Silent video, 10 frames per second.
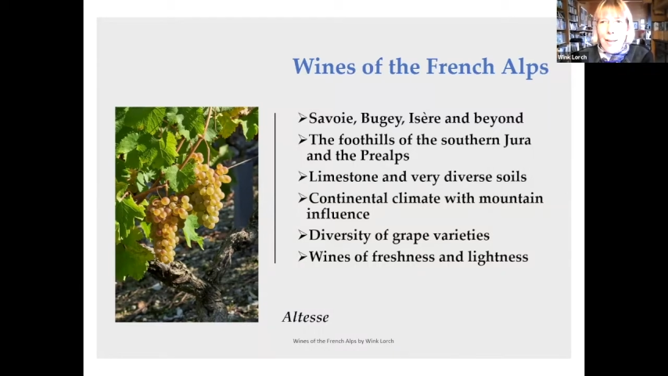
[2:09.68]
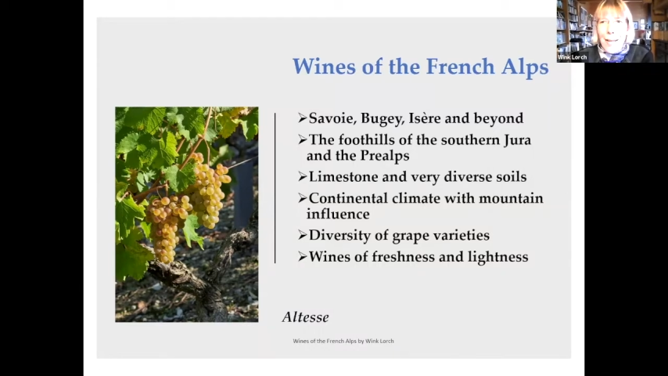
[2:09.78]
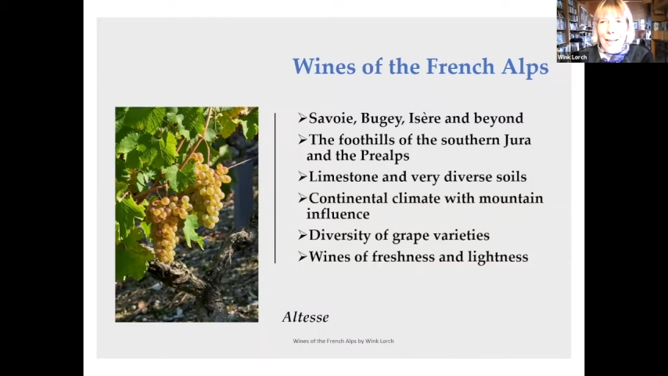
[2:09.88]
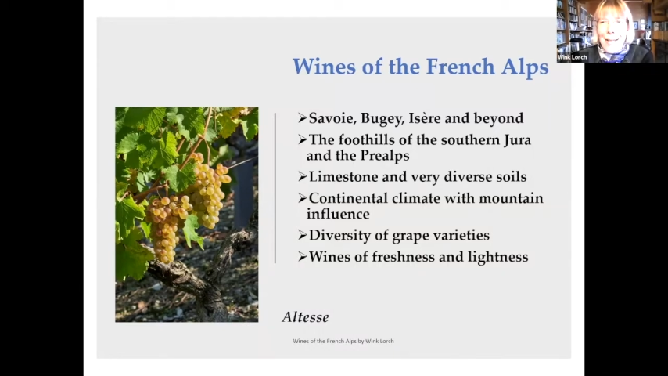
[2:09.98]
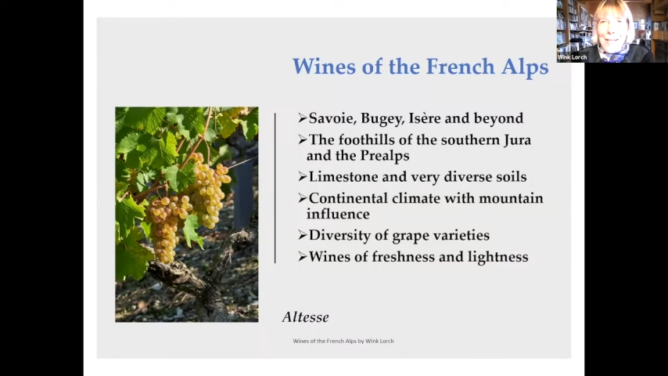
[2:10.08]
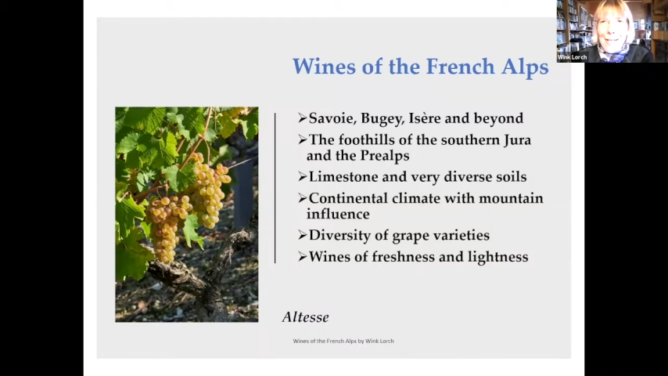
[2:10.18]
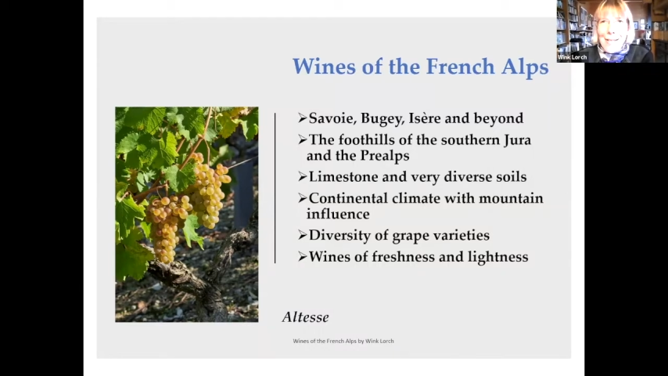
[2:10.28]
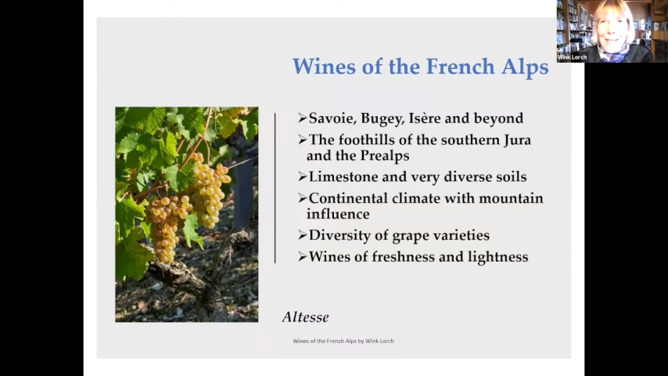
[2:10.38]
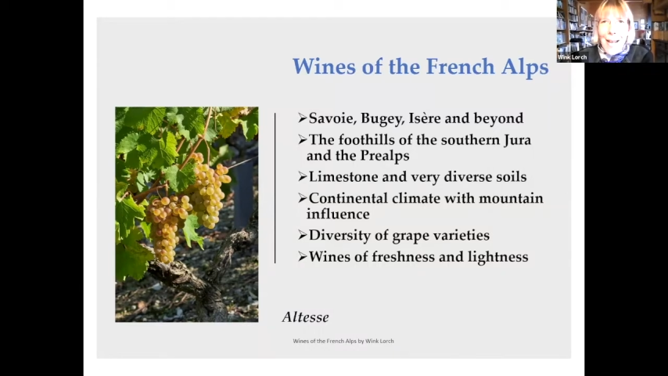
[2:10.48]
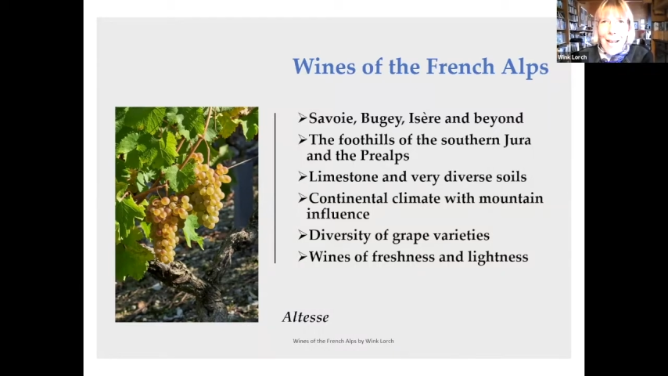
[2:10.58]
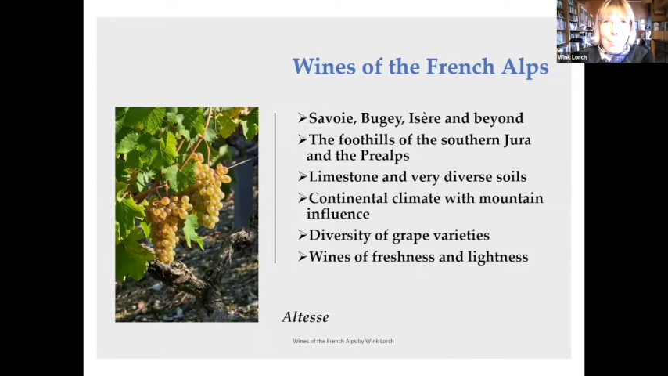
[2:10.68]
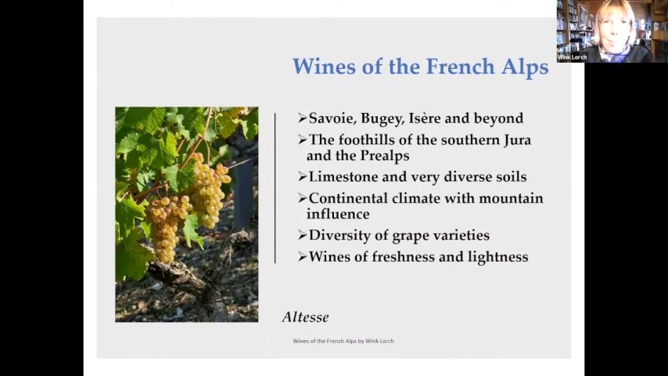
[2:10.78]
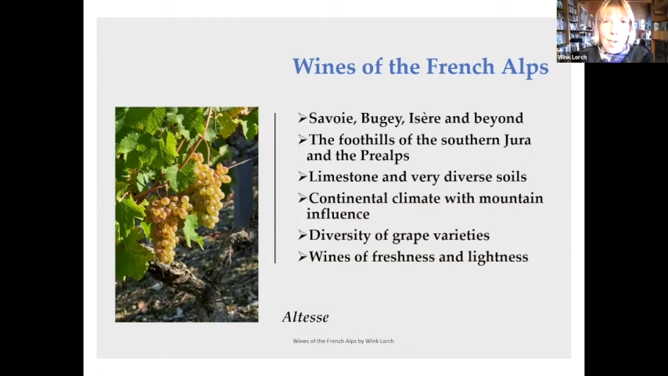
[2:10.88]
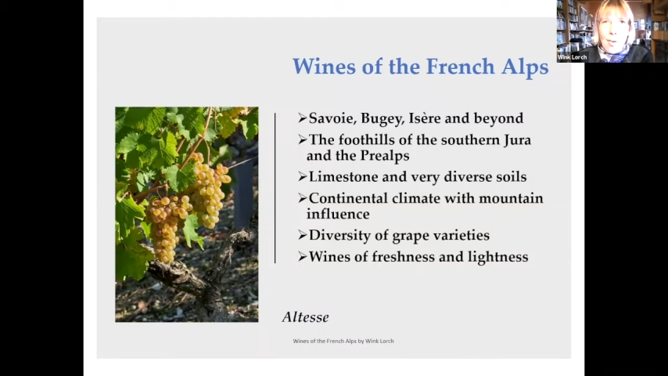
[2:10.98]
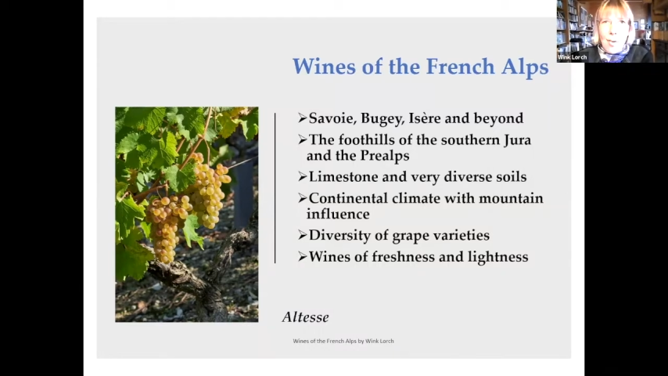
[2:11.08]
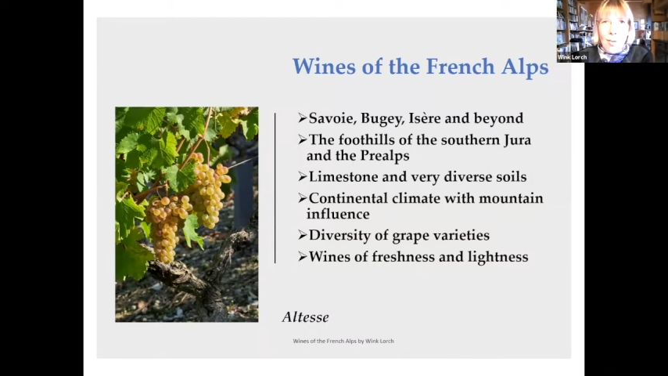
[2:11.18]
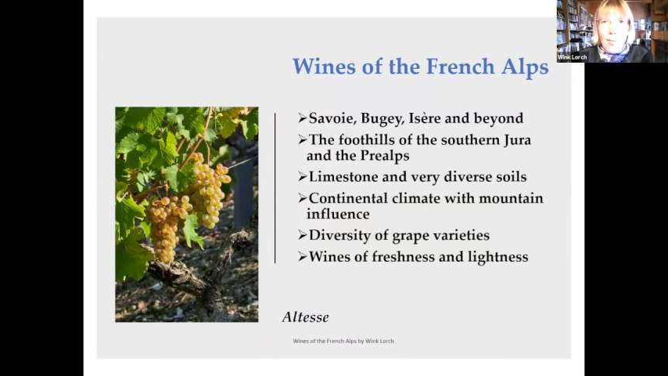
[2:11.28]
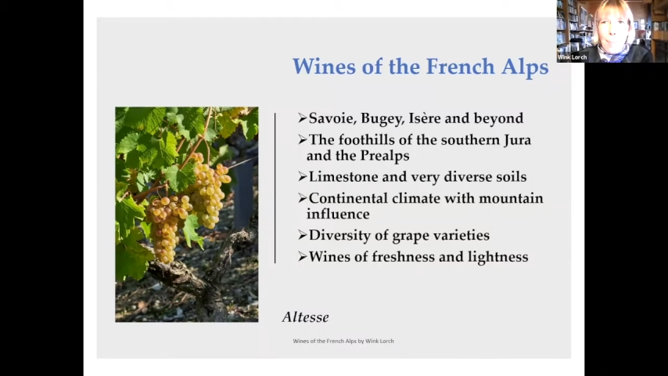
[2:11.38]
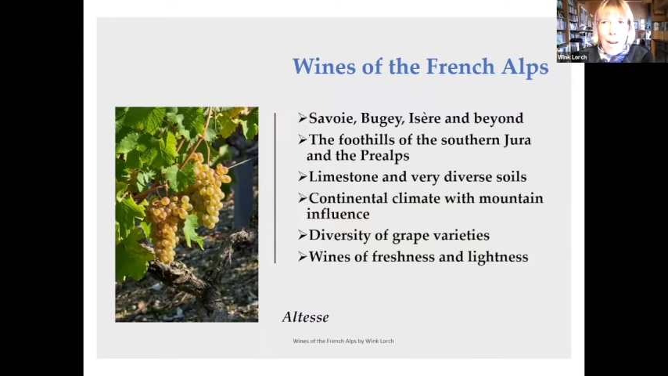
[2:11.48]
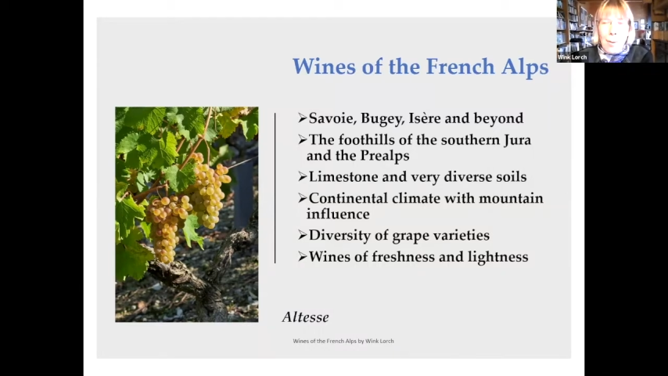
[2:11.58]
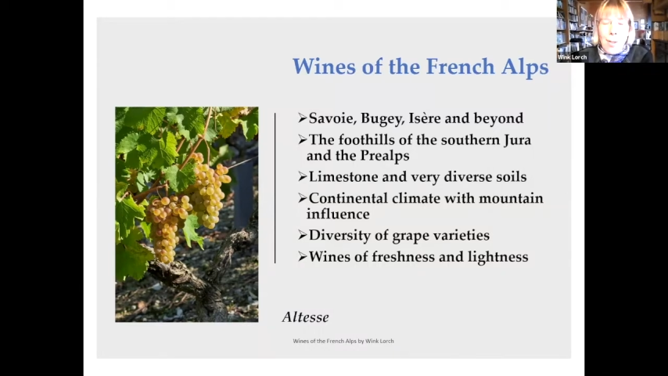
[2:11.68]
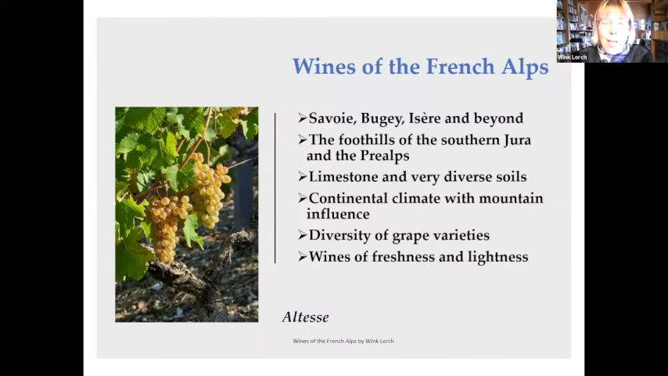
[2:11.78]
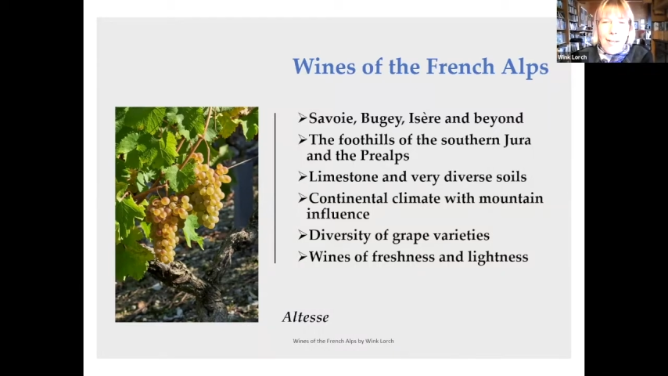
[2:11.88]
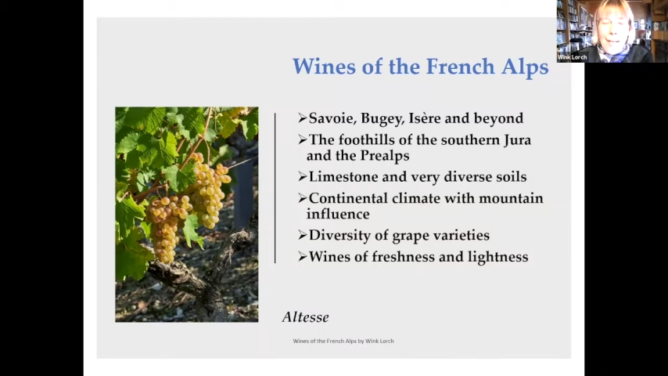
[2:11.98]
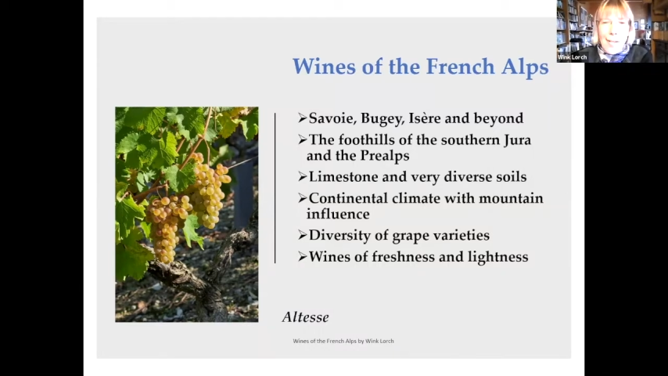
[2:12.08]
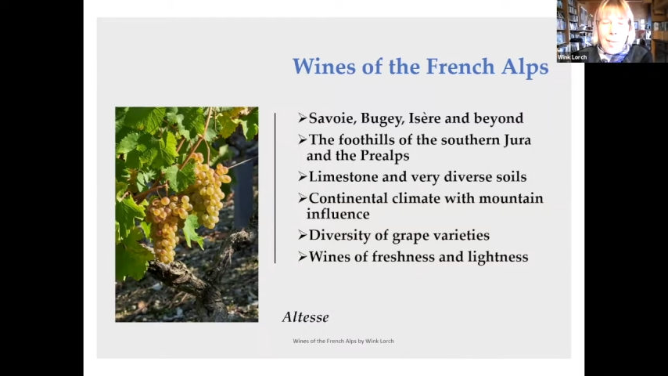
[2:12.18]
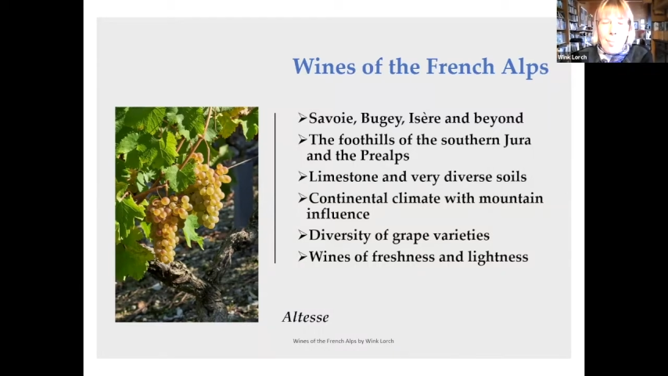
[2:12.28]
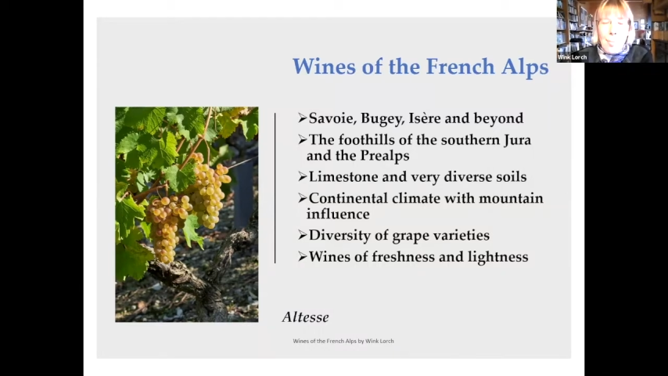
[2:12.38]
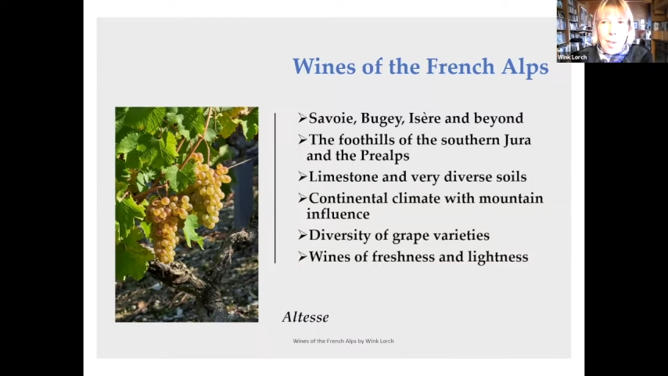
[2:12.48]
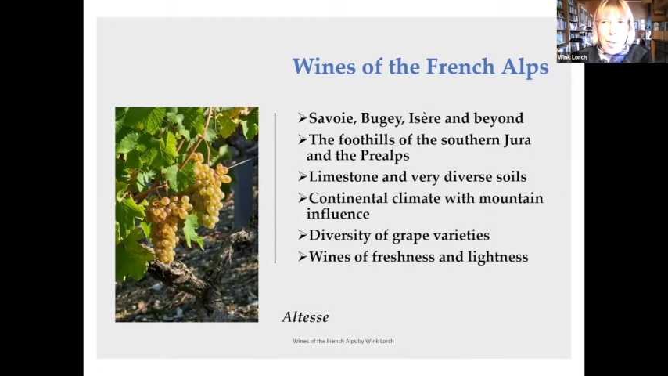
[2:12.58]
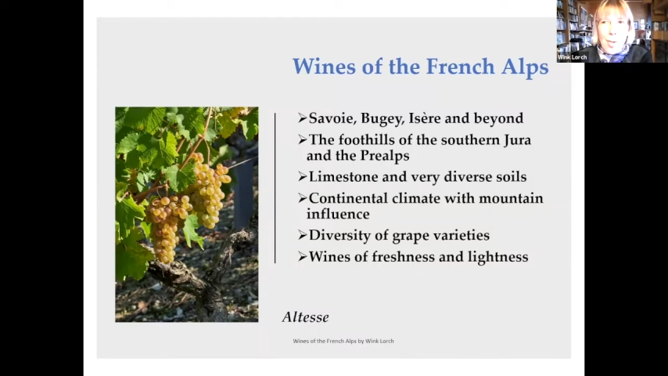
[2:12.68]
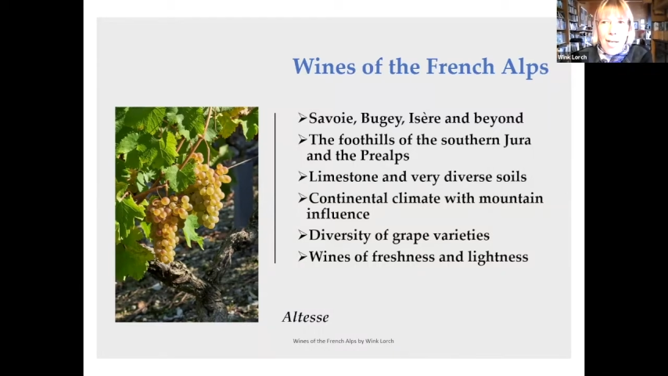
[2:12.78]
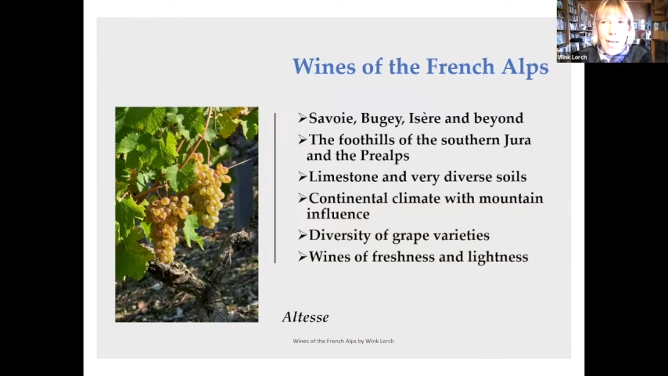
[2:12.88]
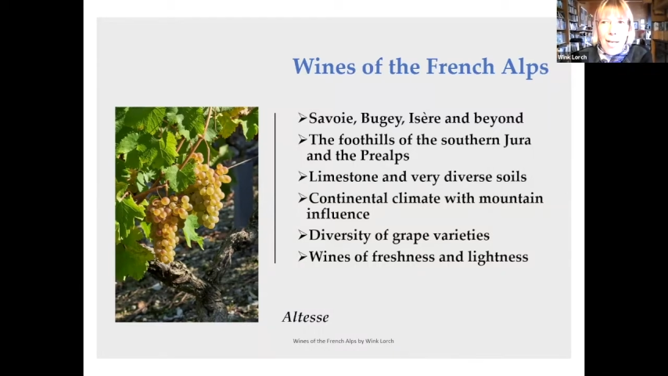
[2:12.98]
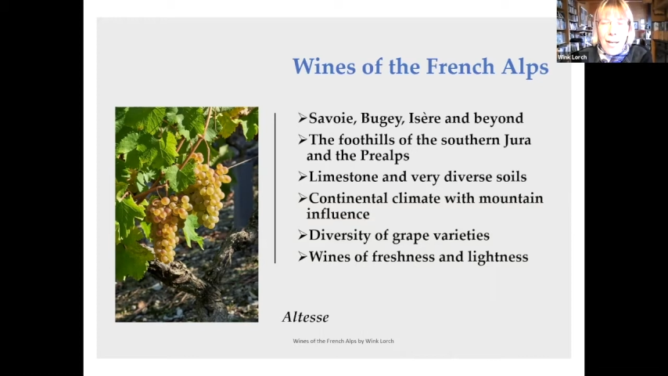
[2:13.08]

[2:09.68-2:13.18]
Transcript: (no speaker visible)